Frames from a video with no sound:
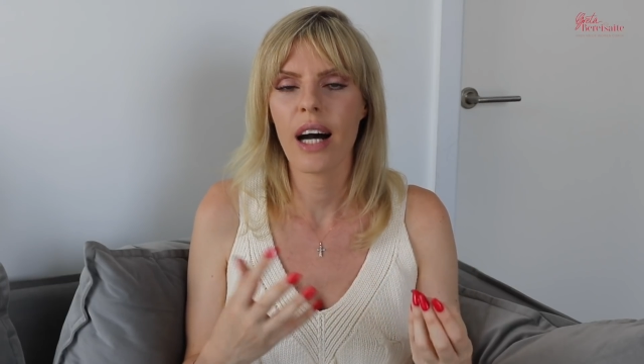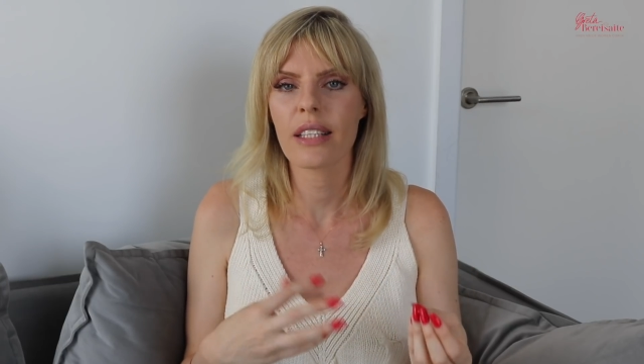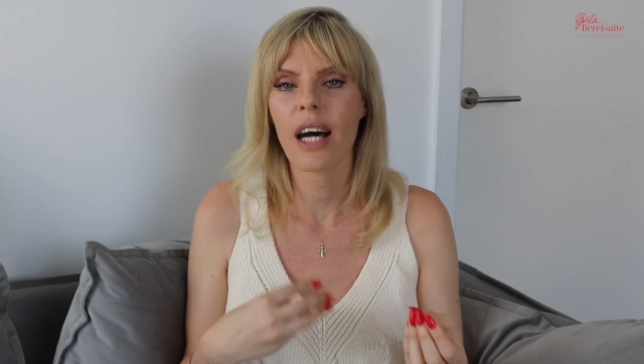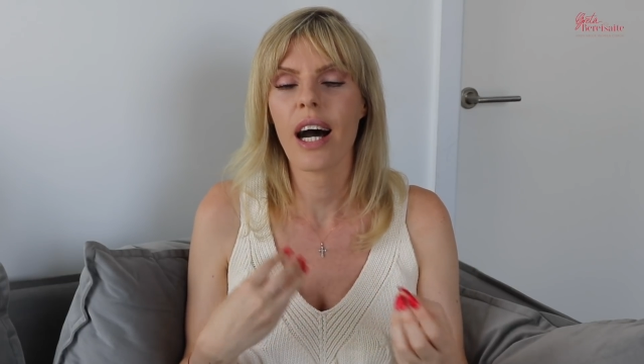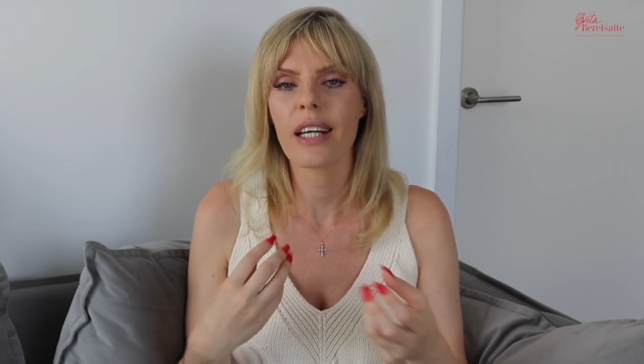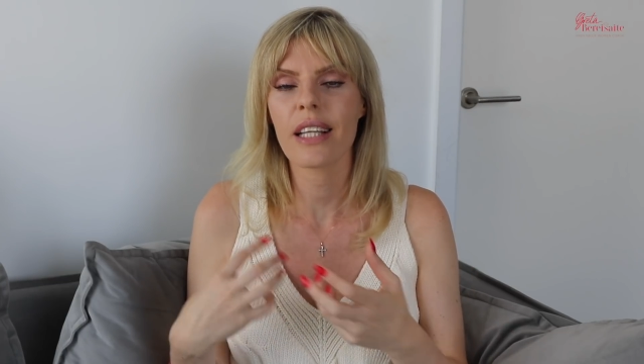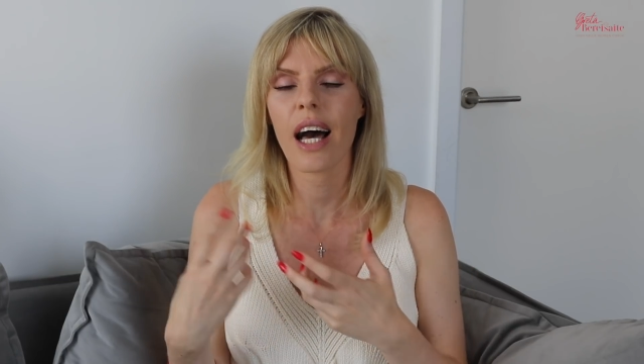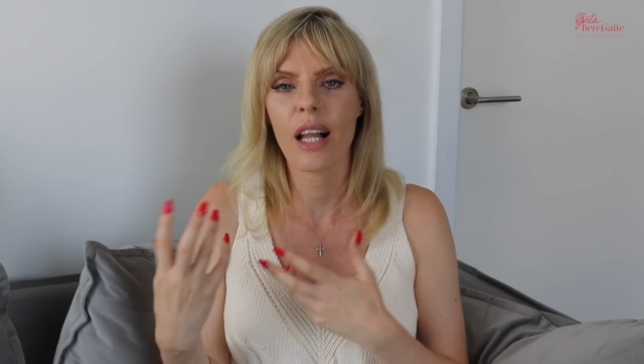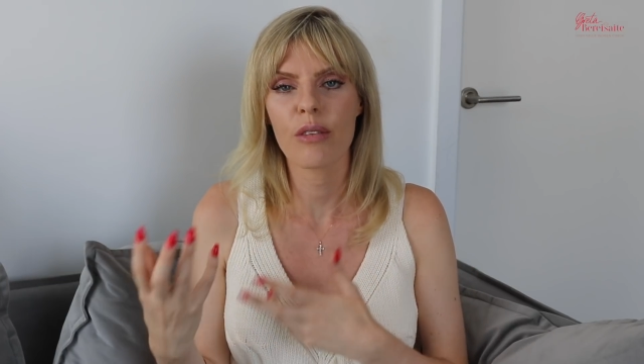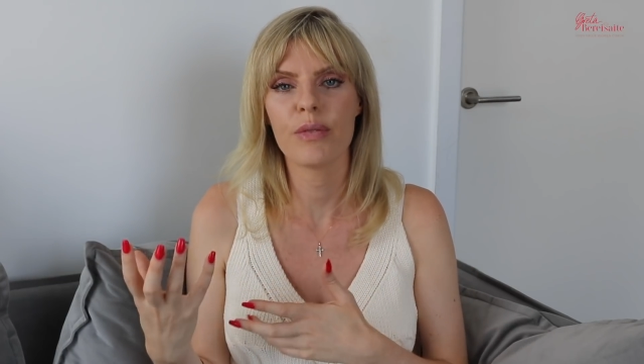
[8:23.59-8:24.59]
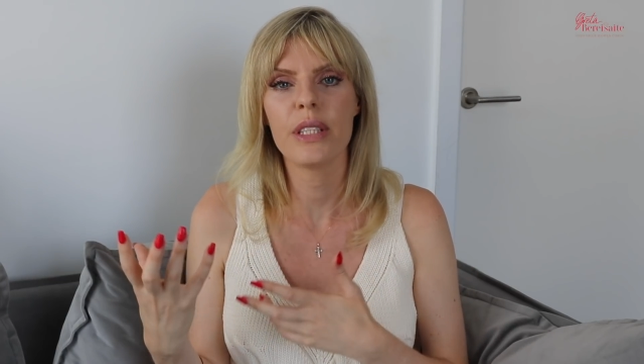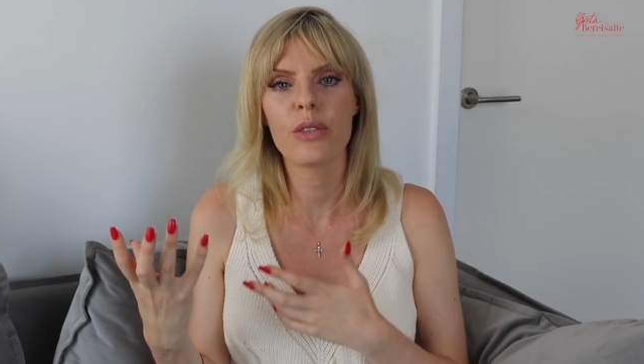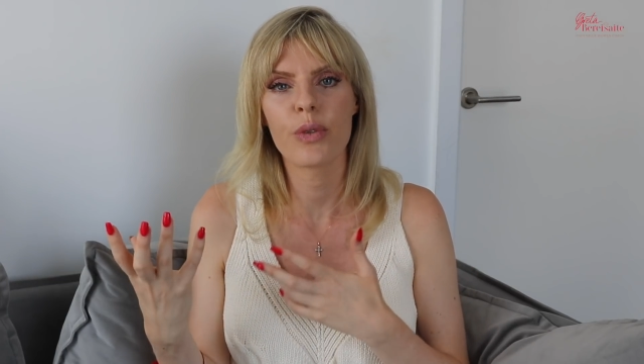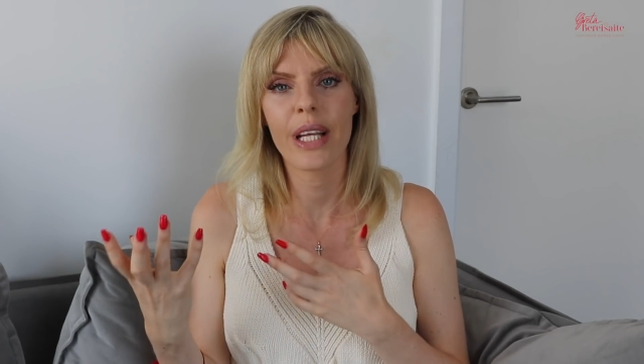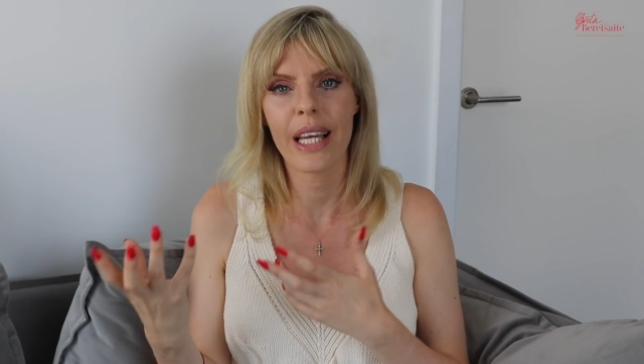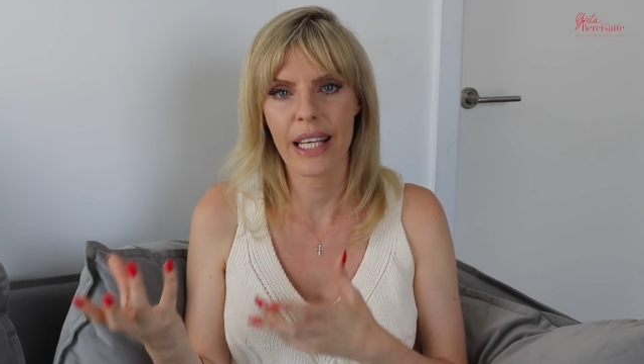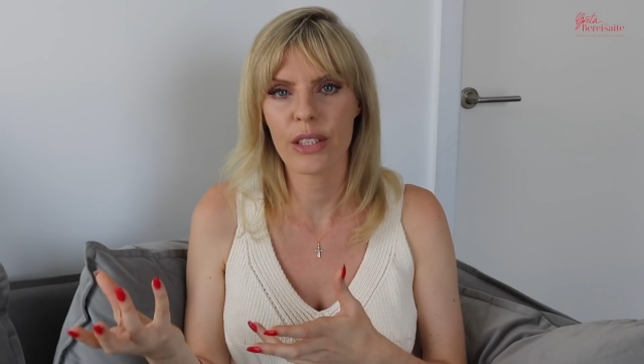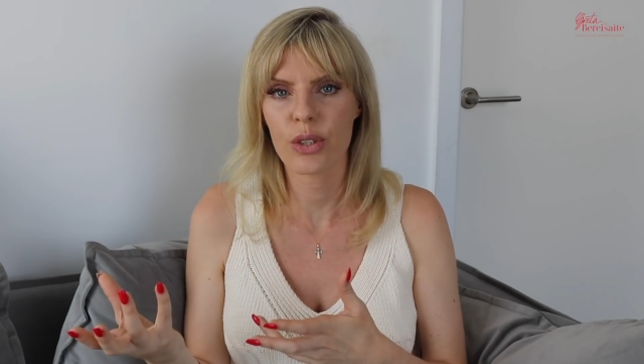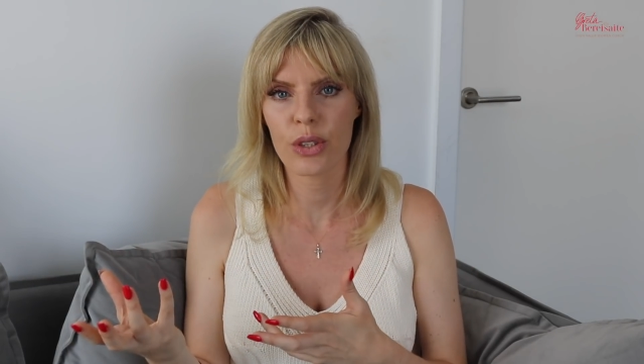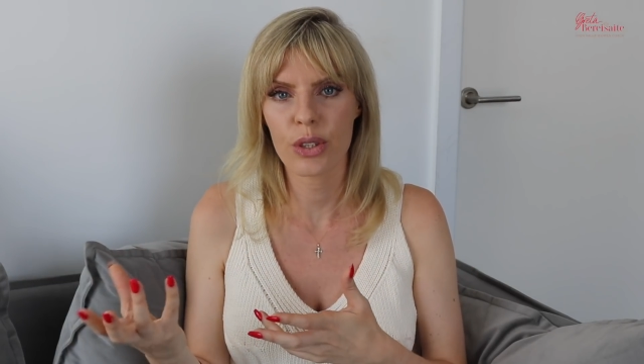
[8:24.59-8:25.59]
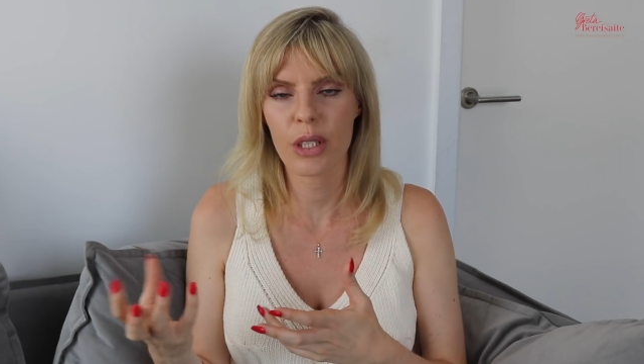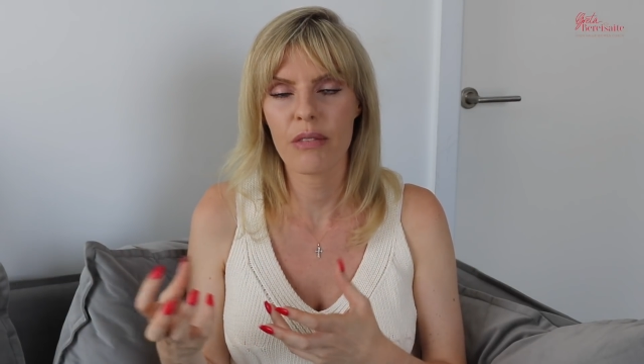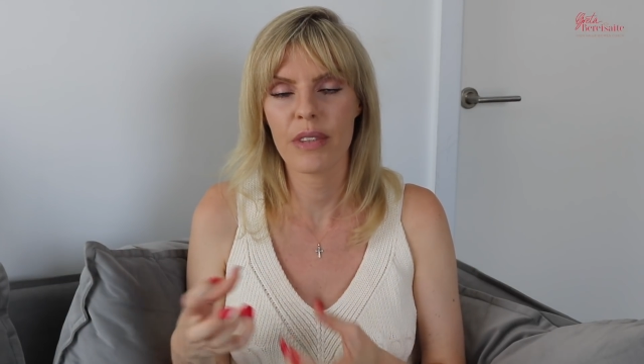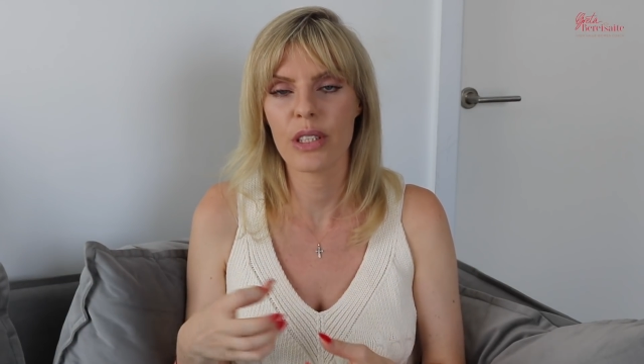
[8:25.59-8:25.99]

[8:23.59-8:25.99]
an unhealthy relationship